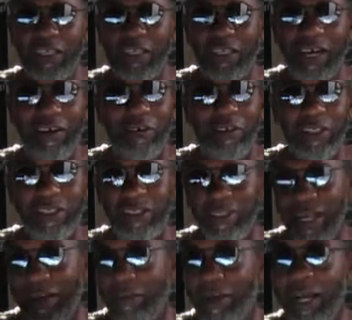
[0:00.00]
internet, I don't
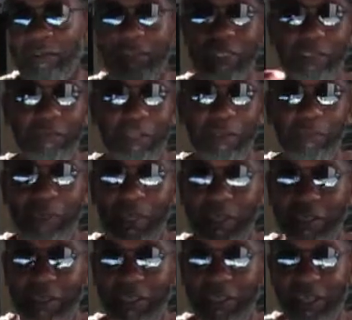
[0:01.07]
have TV,
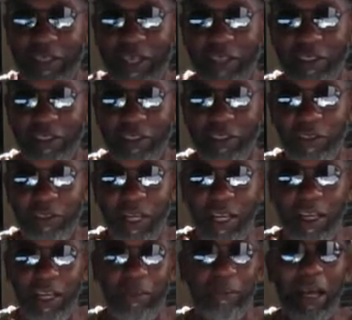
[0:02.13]
but internet I listen to.
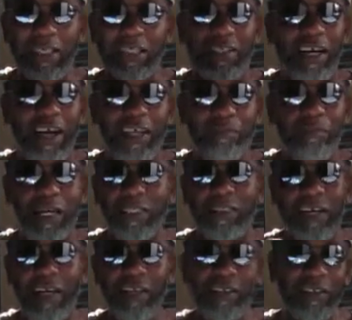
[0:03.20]
Like Max
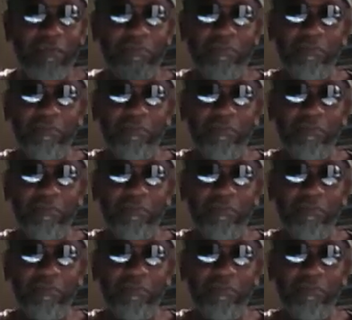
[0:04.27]
Kaiser.